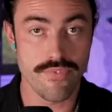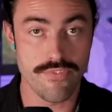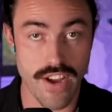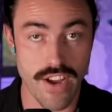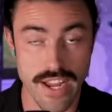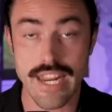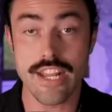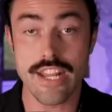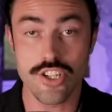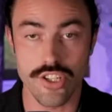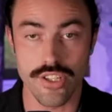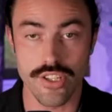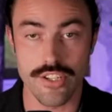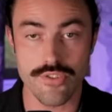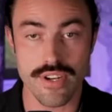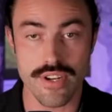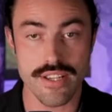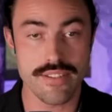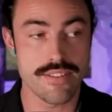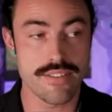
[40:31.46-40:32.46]
financial
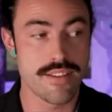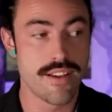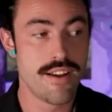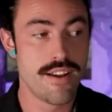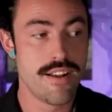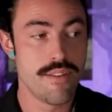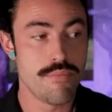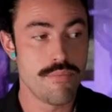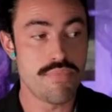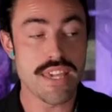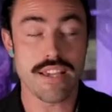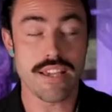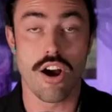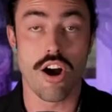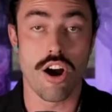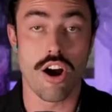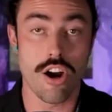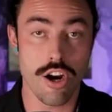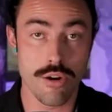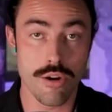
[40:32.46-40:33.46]
interests, being
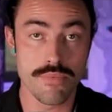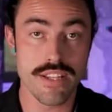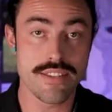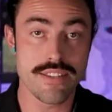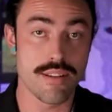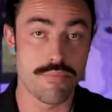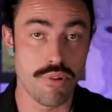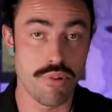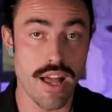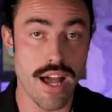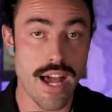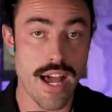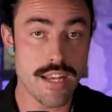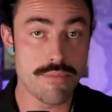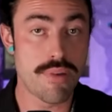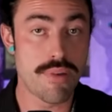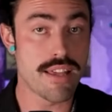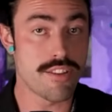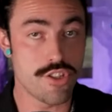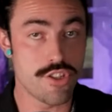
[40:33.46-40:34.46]
armed and
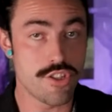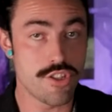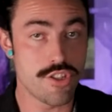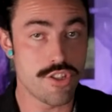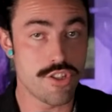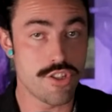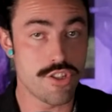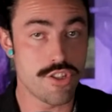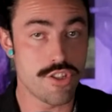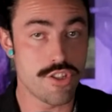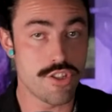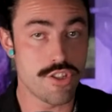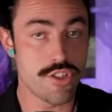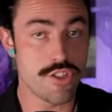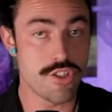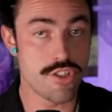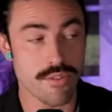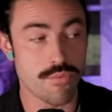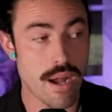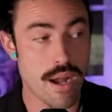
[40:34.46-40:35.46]
supplied by the Jewish mob,
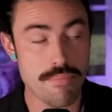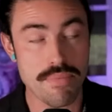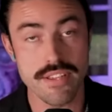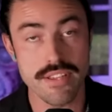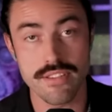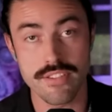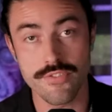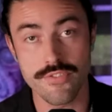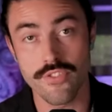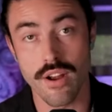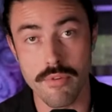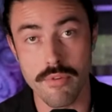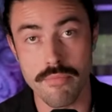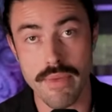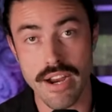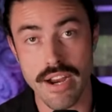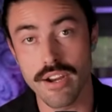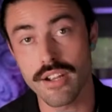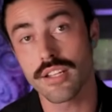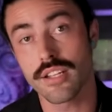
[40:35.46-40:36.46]
sending weapons from
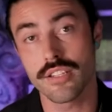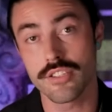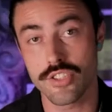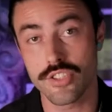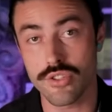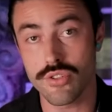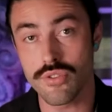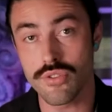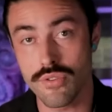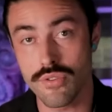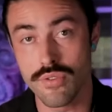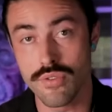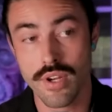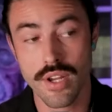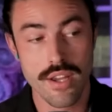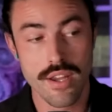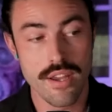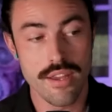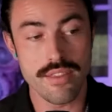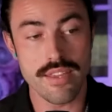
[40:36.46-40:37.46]
America to
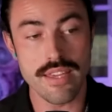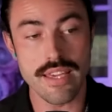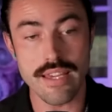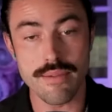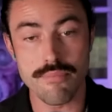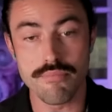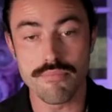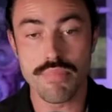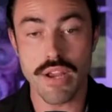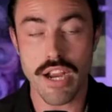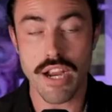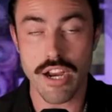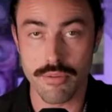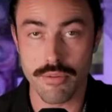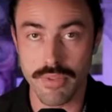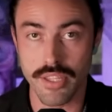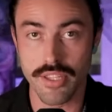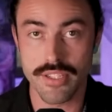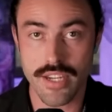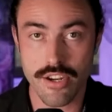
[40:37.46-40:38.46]
the
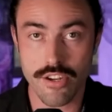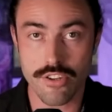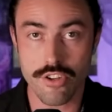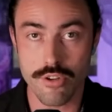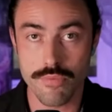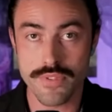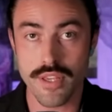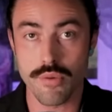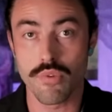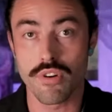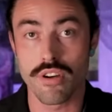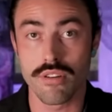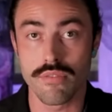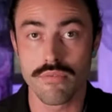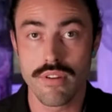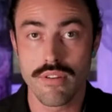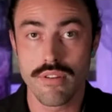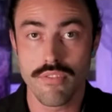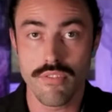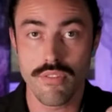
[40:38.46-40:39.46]
paramilitary groups that were
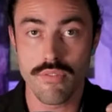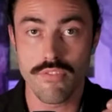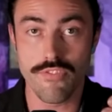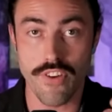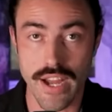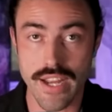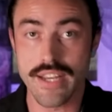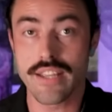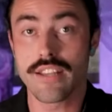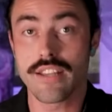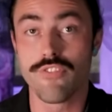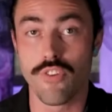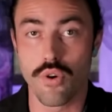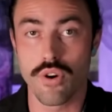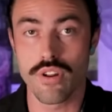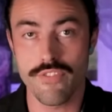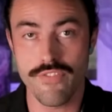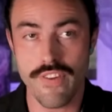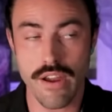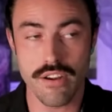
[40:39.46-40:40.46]
fighting
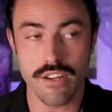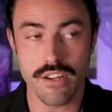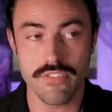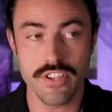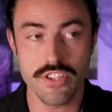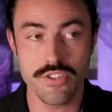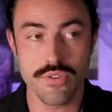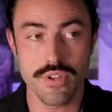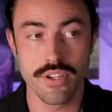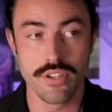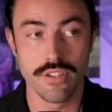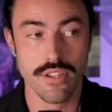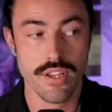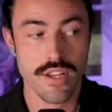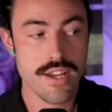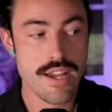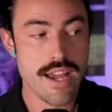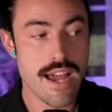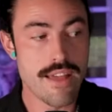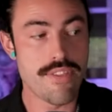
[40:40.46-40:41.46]
for the founding of Israel,
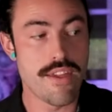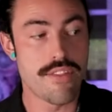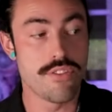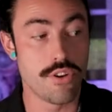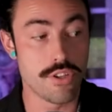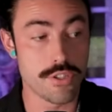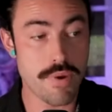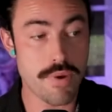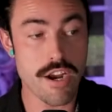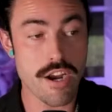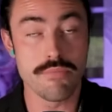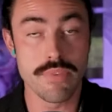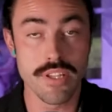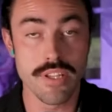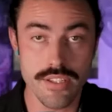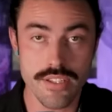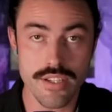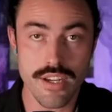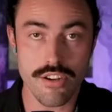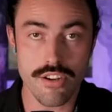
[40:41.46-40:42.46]
and then those
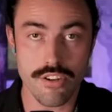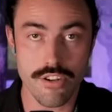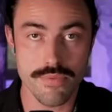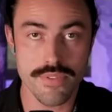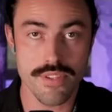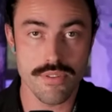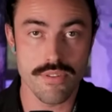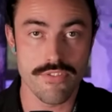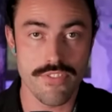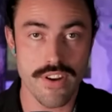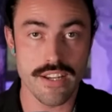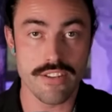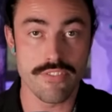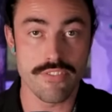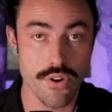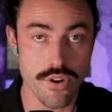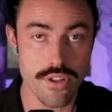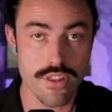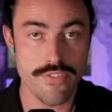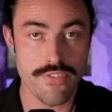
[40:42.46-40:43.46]
paramilitary groups that were fighting
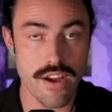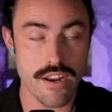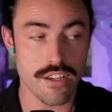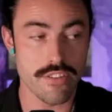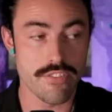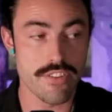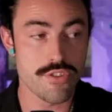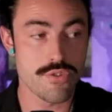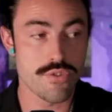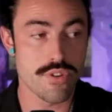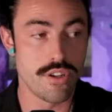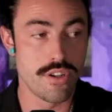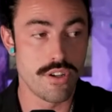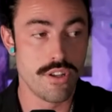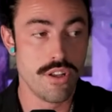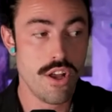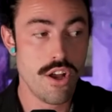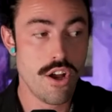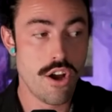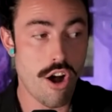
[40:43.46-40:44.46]
for the founding of
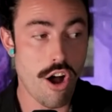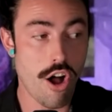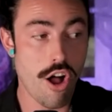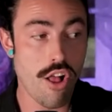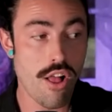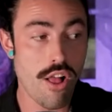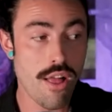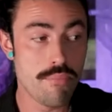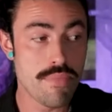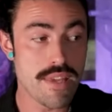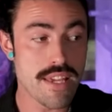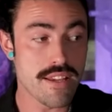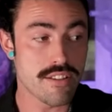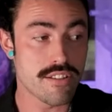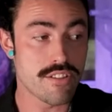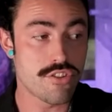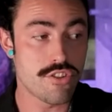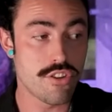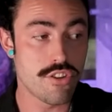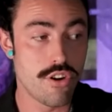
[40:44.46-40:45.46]
Israel, all being
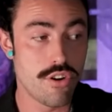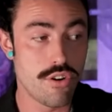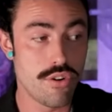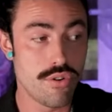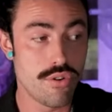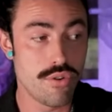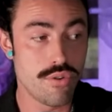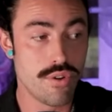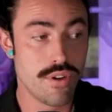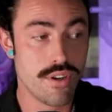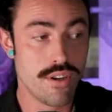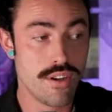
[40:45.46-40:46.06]
so